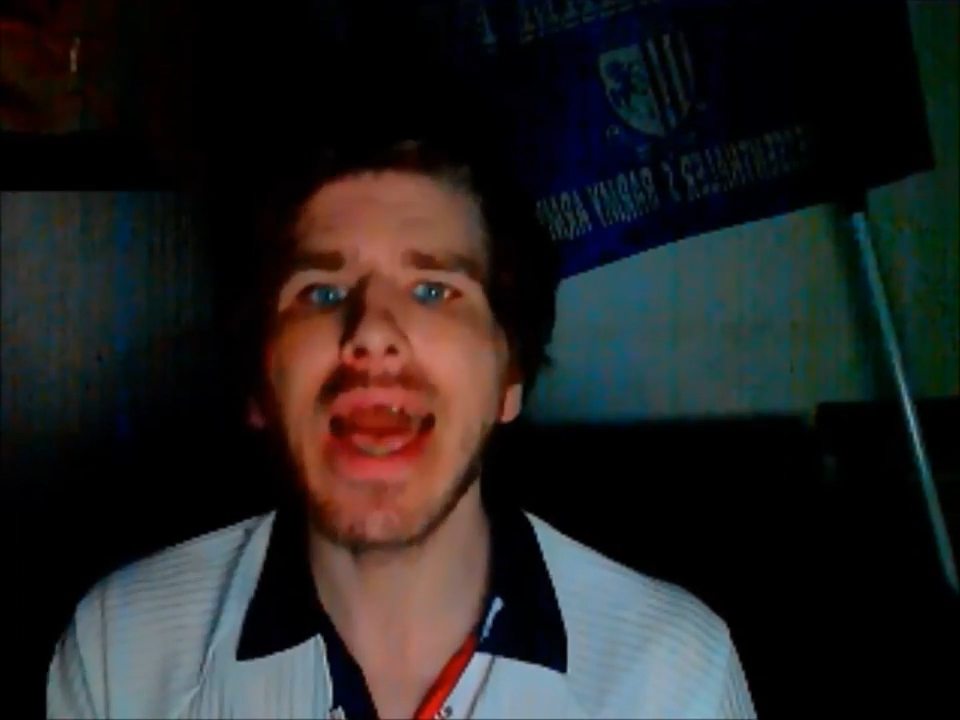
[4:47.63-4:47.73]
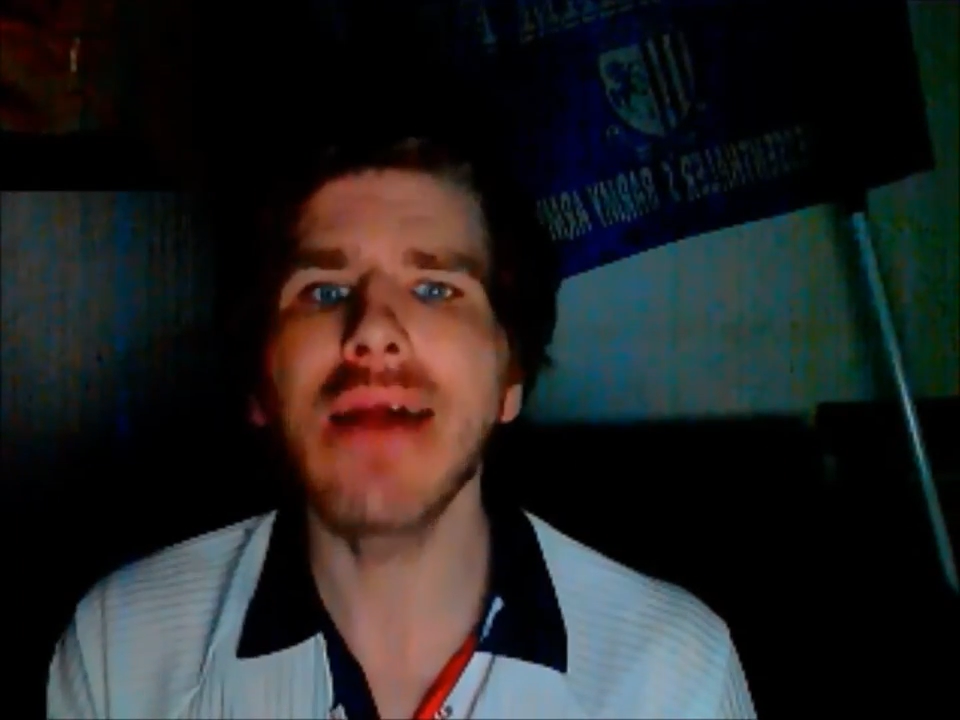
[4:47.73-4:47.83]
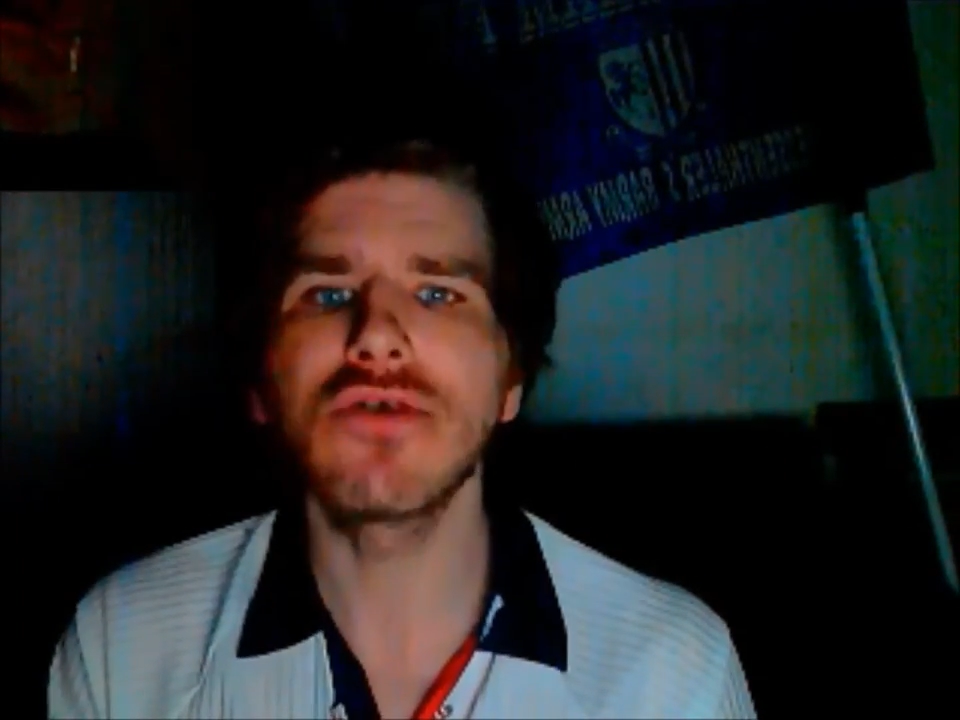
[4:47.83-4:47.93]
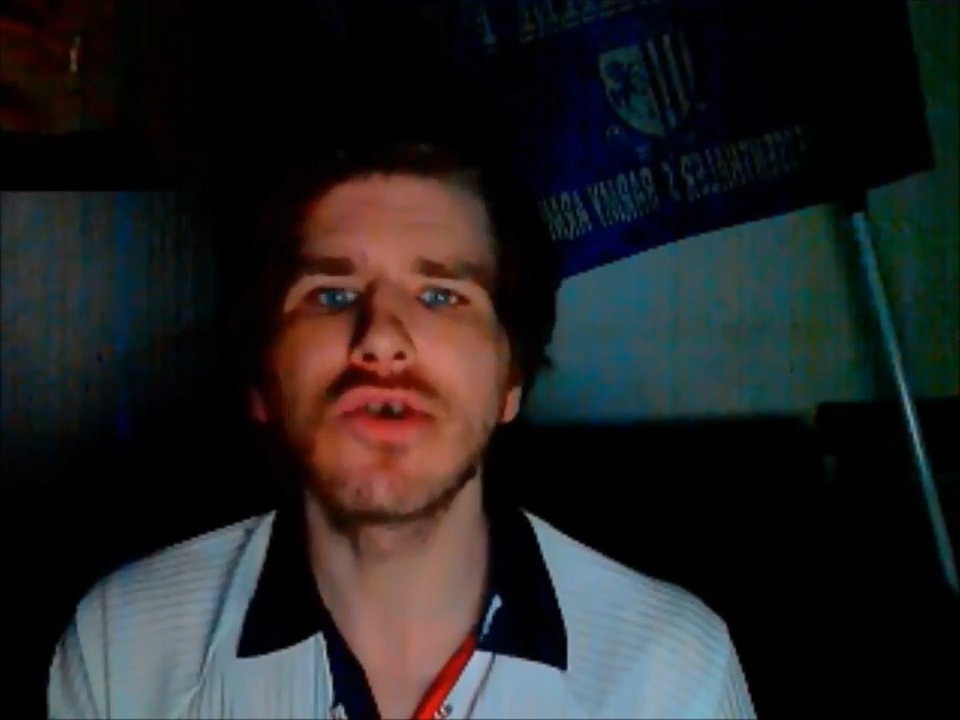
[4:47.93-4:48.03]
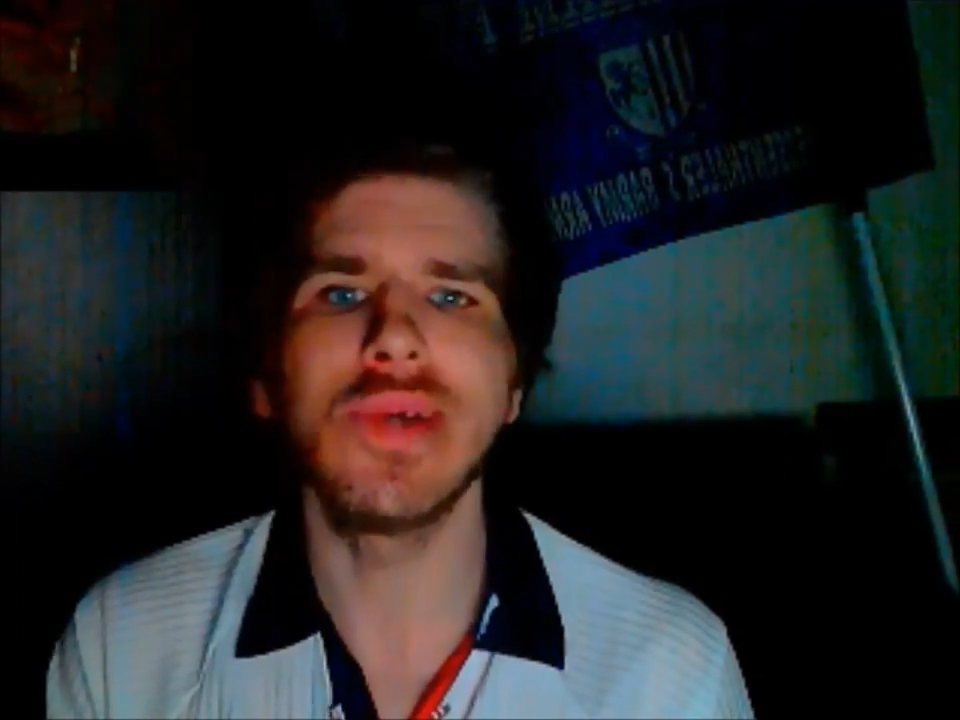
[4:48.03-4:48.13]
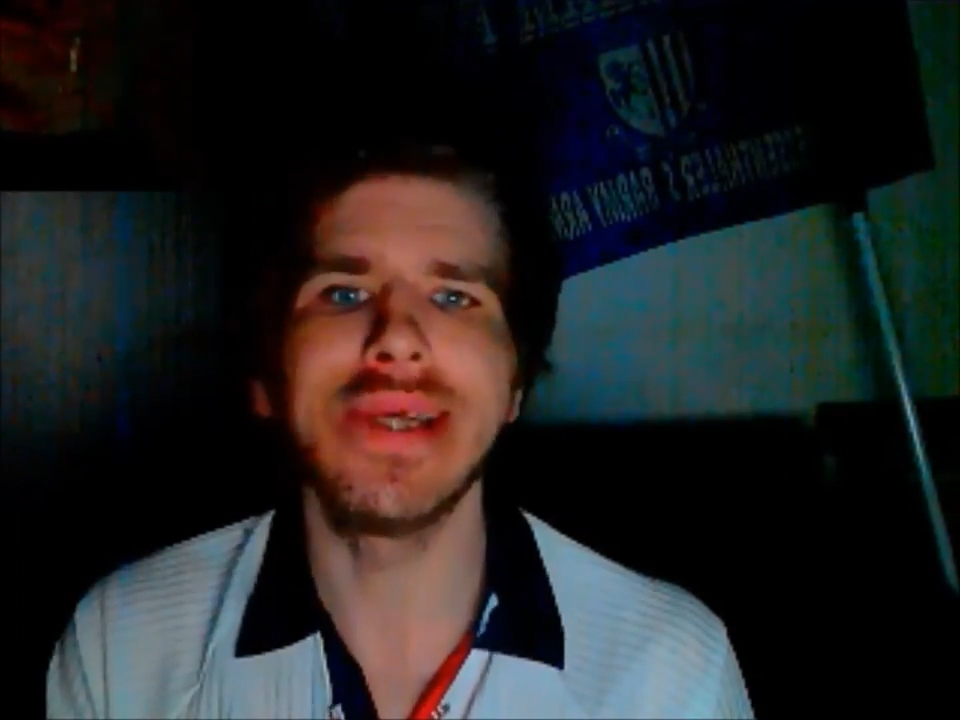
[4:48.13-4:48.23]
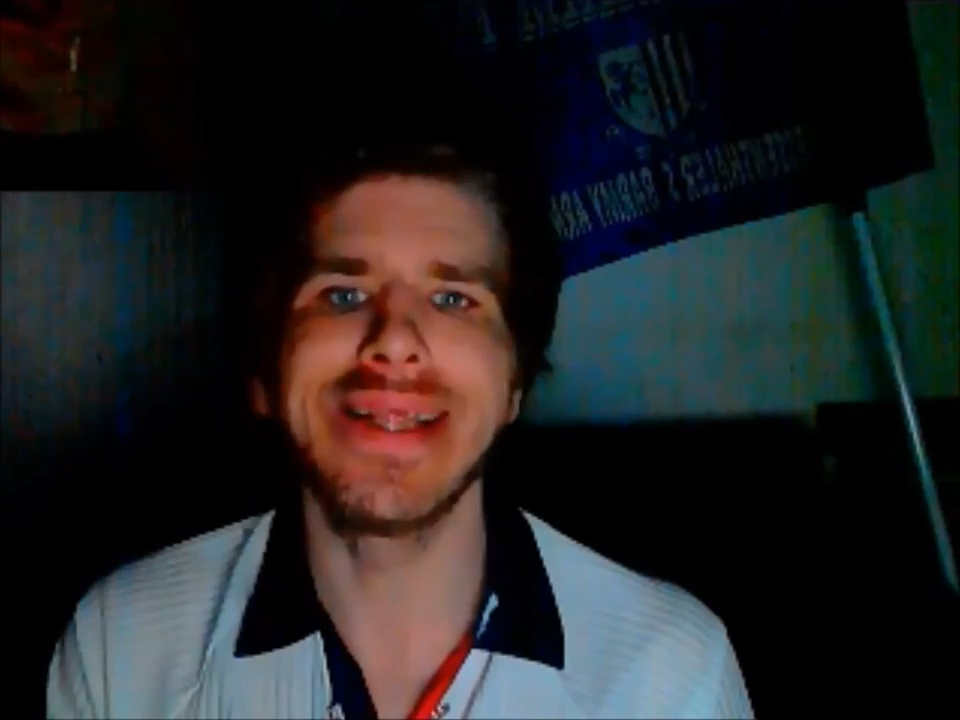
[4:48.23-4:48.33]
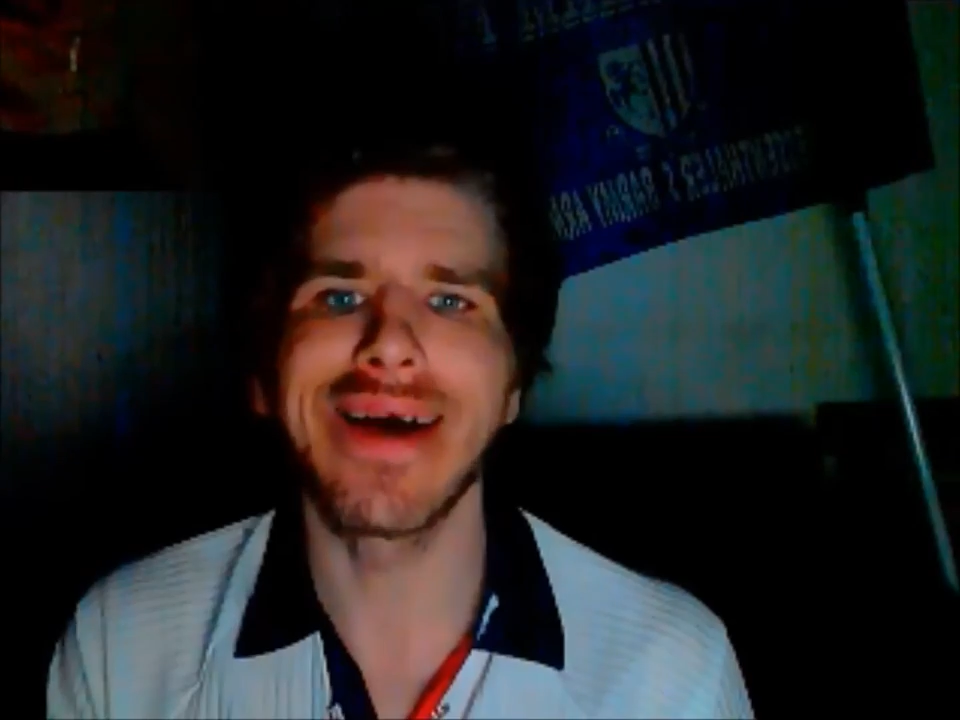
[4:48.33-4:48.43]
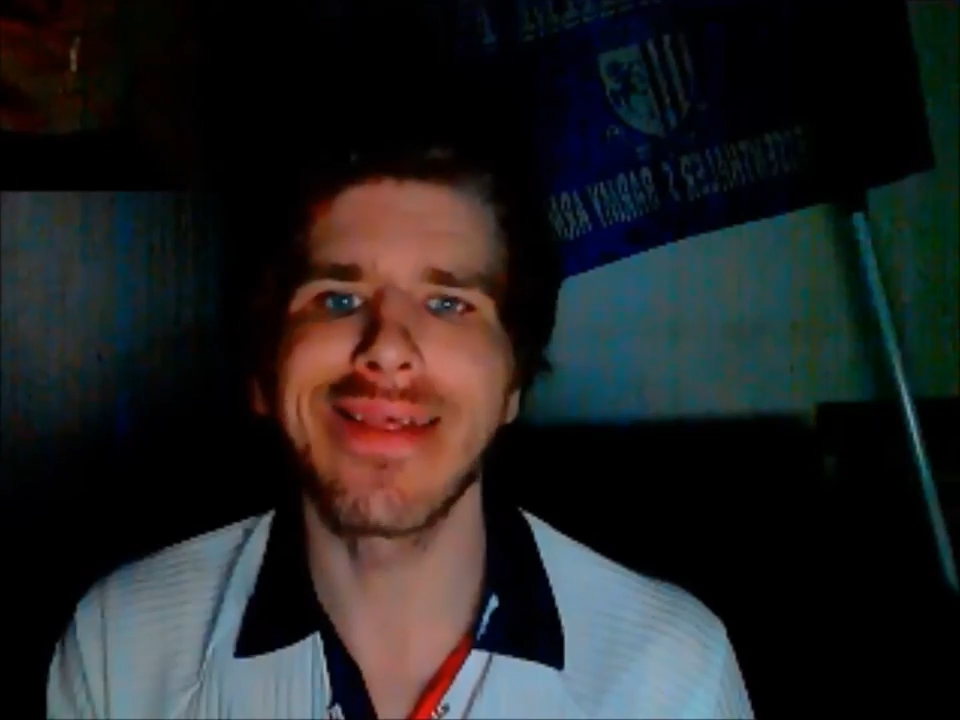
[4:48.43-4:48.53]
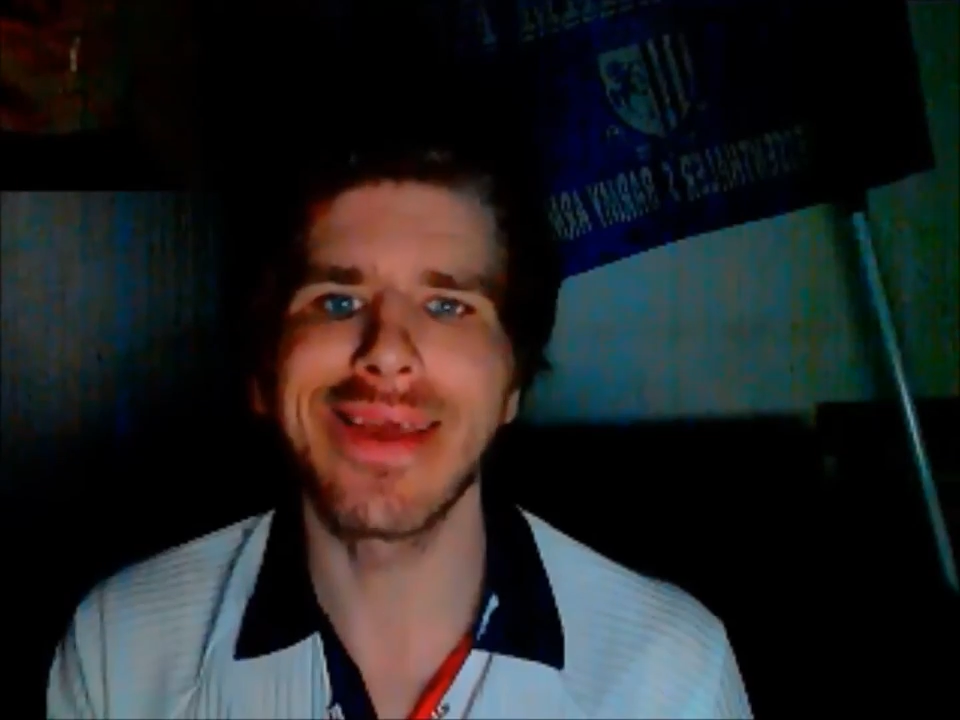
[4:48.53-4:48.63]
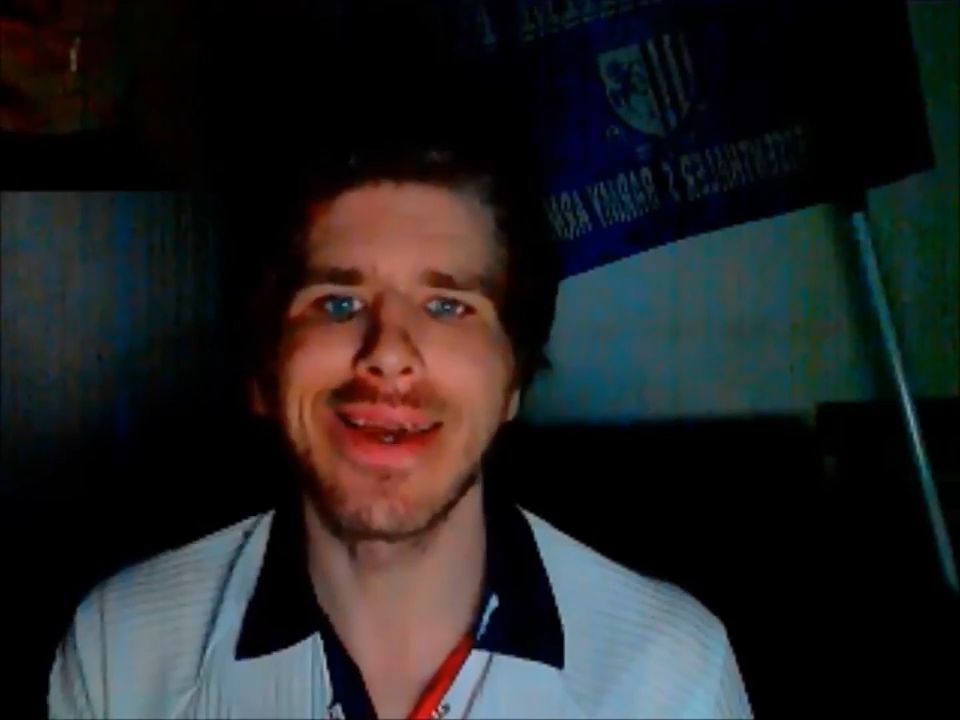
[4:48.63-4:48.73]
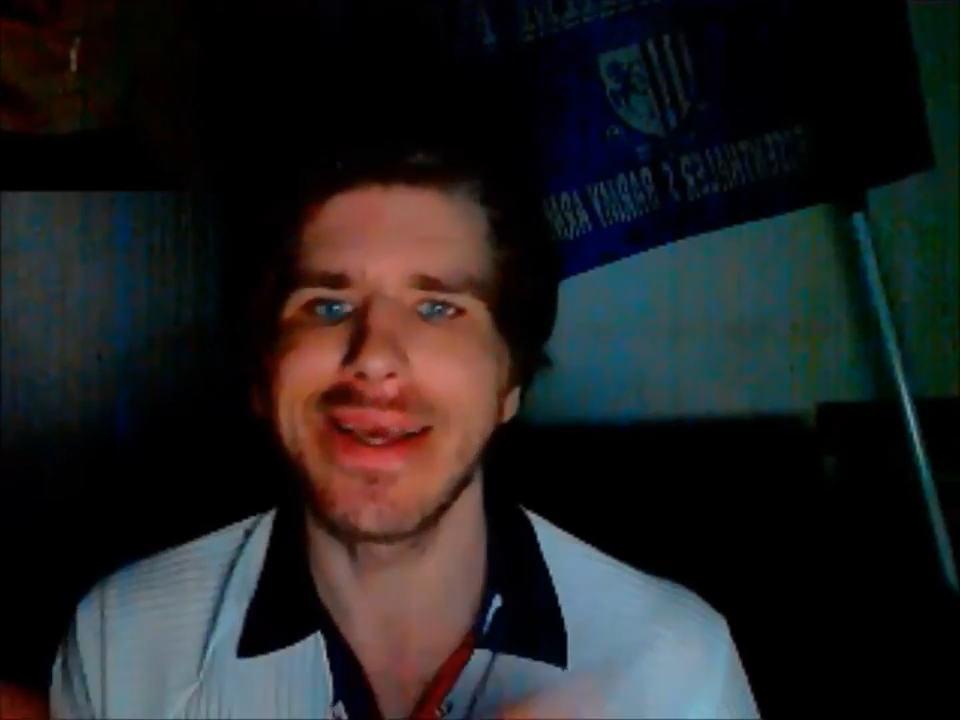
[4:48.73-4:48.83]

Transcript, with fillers: Absolutely nothing.